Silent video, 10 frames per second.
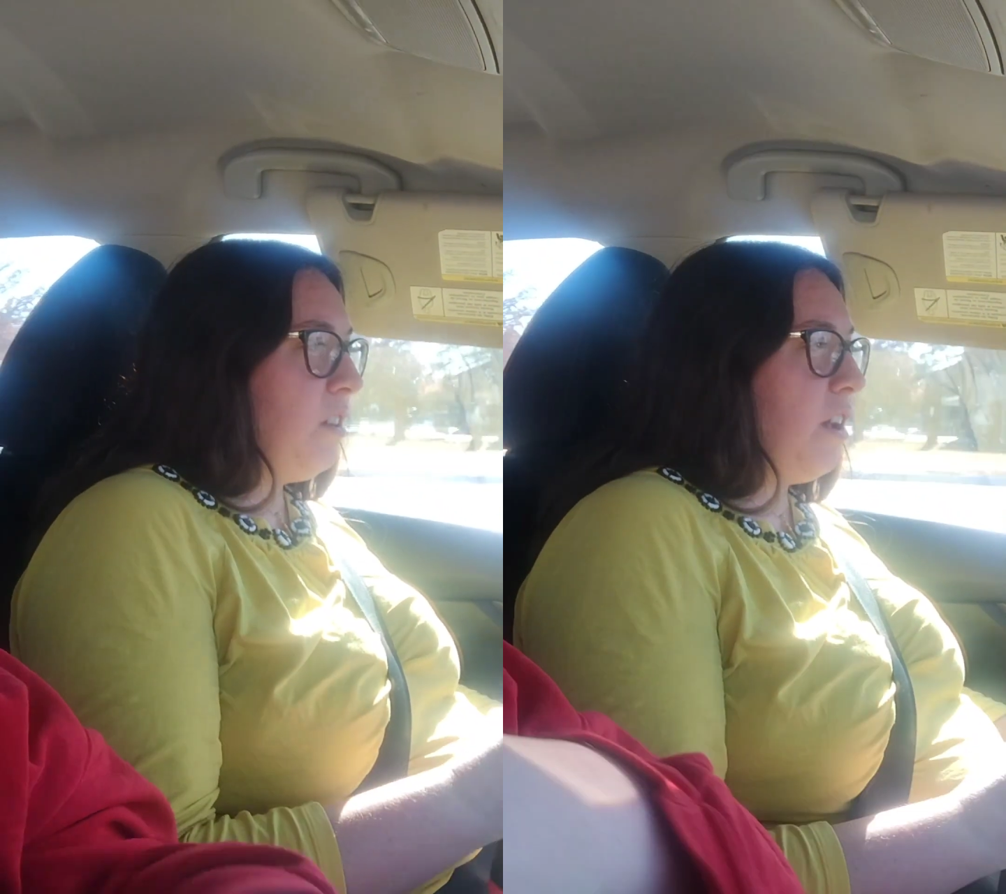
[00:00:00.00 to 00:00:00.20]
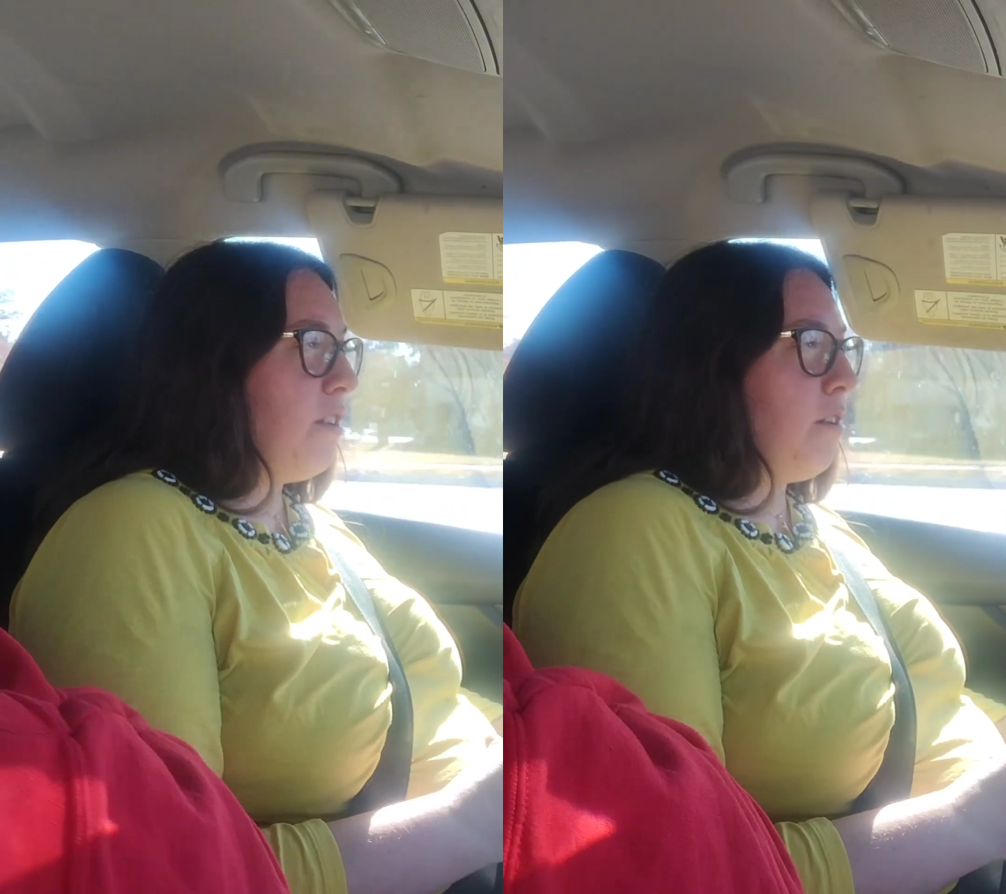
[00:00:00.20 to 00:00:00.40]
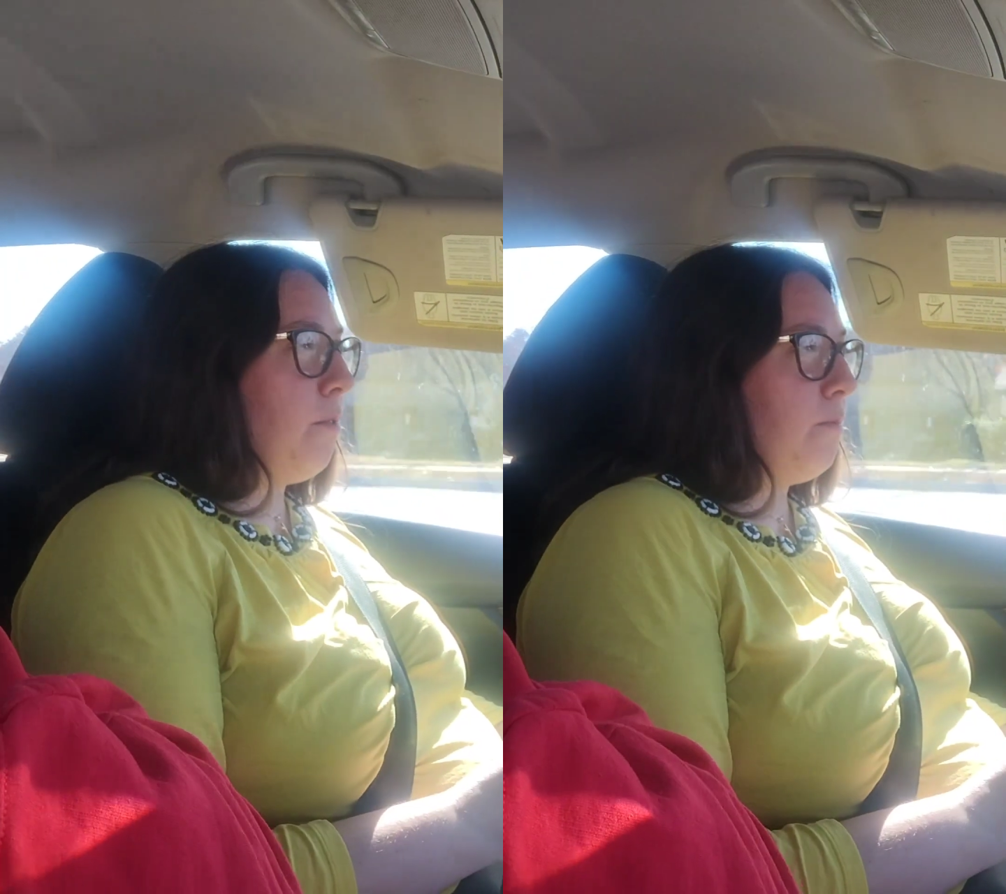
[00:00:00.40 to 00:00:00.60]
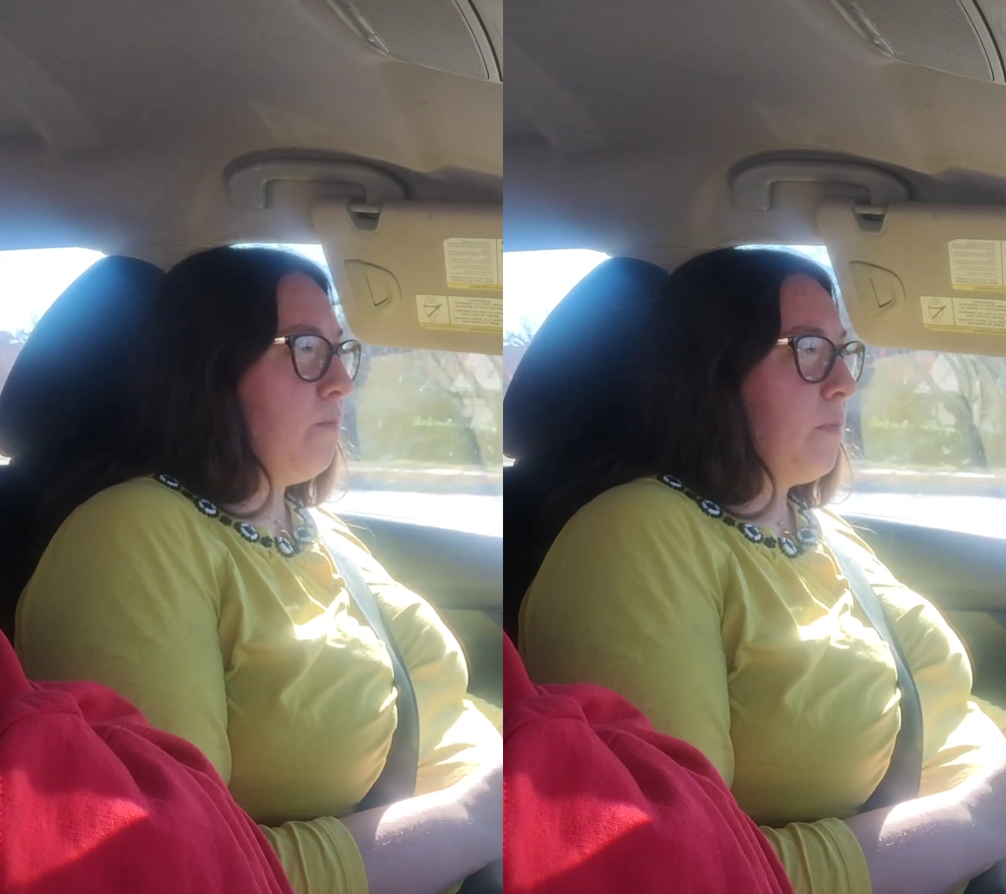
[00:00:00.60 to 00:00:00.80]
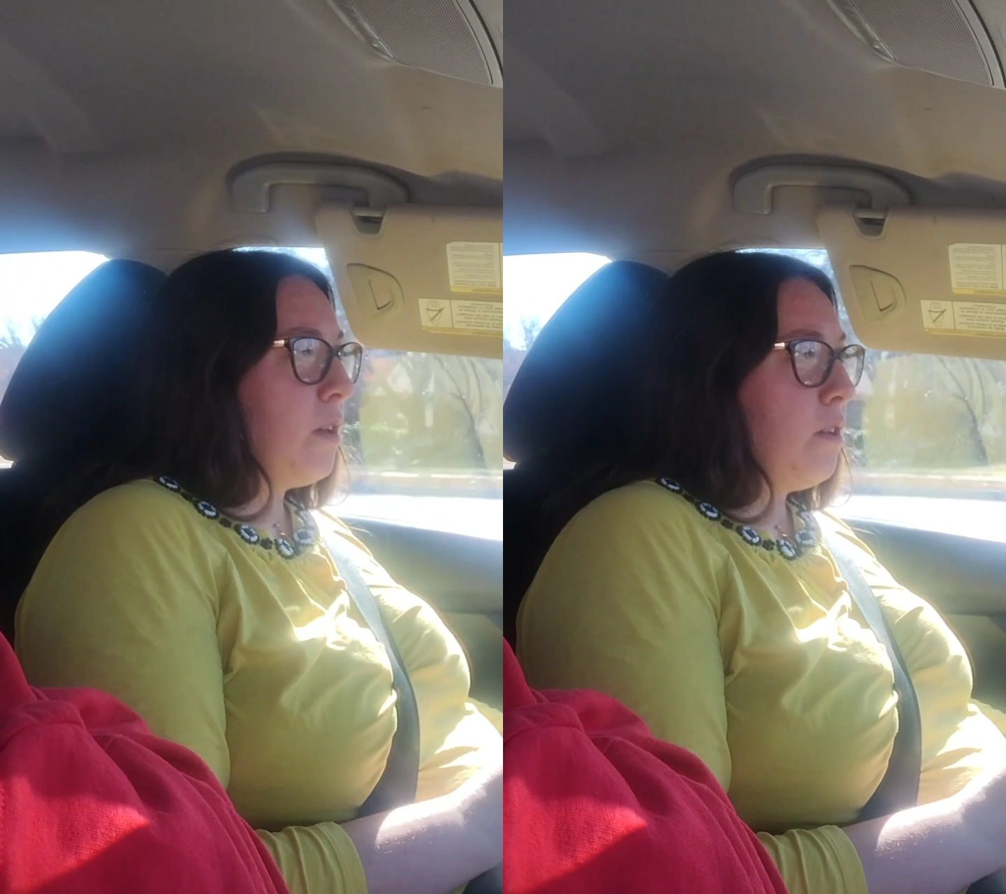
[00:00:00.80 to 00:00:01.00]
you
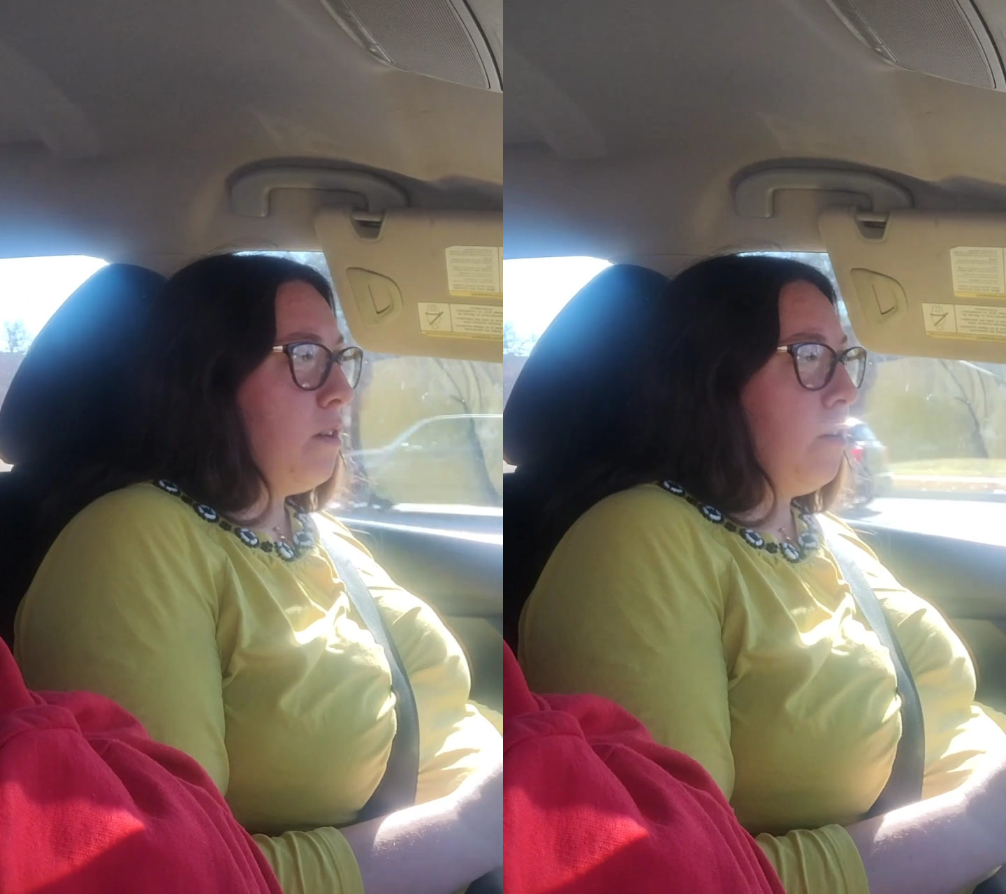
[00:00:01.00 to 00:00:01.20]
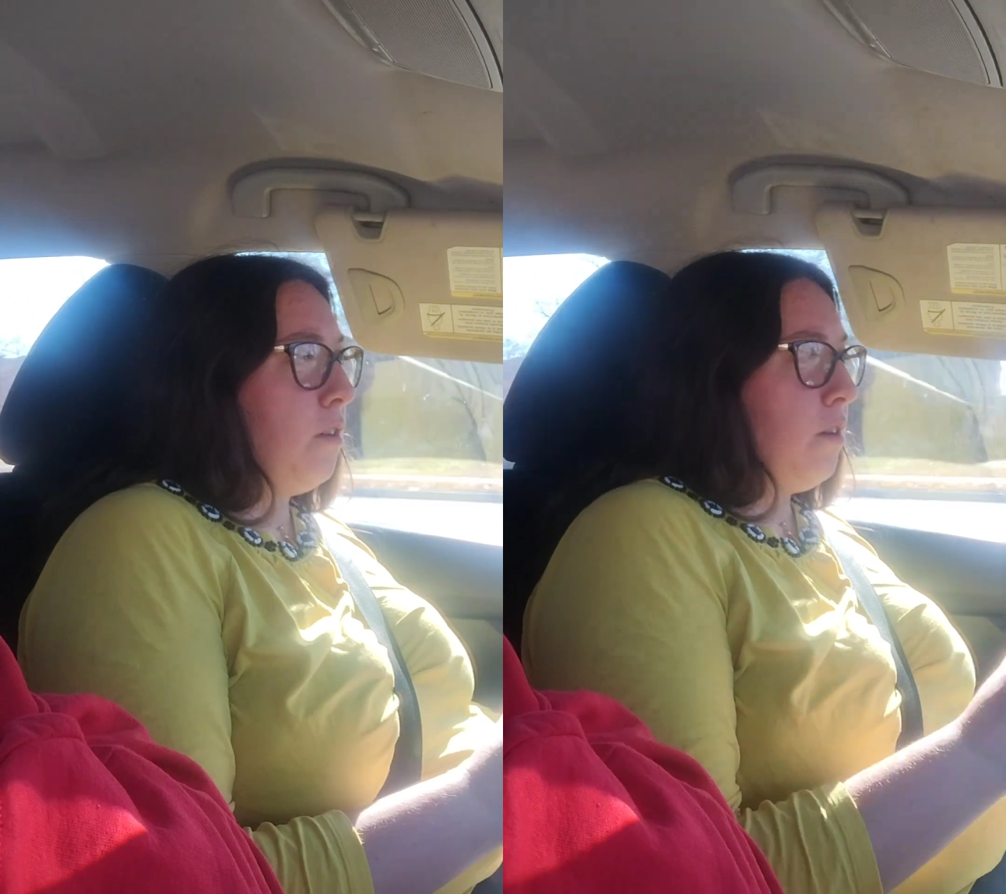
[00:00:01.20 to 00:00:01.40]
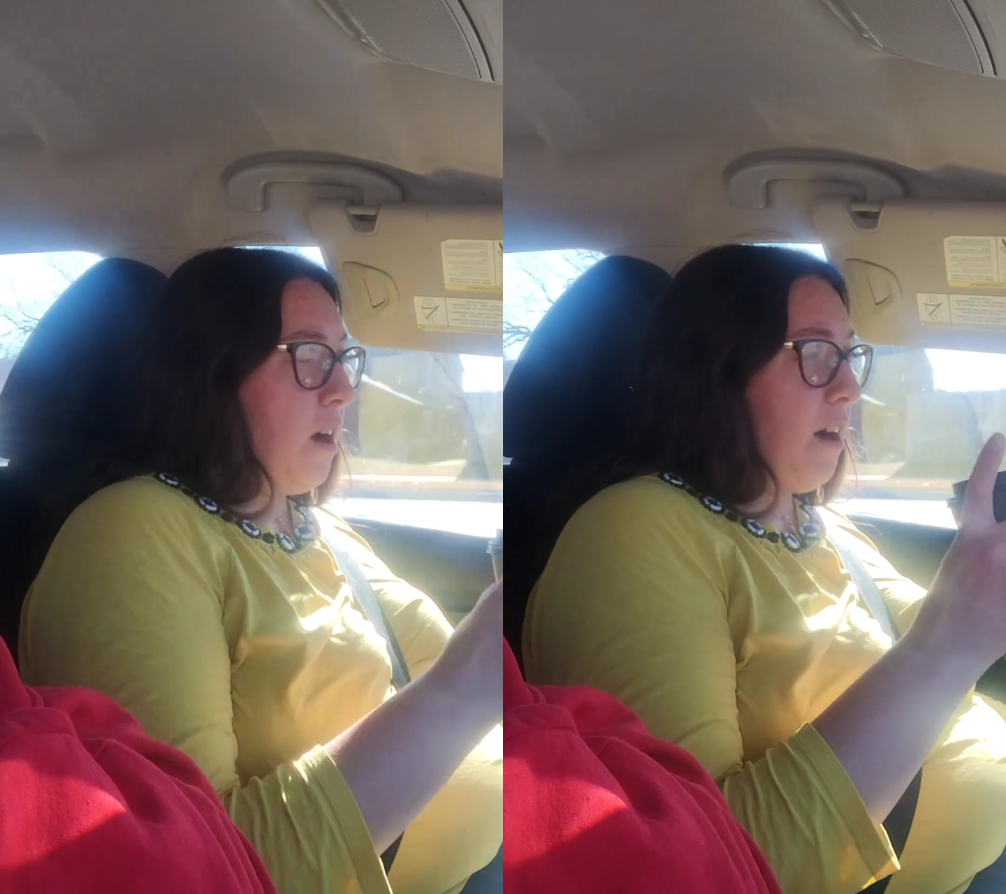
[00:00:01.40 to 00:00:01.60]
know,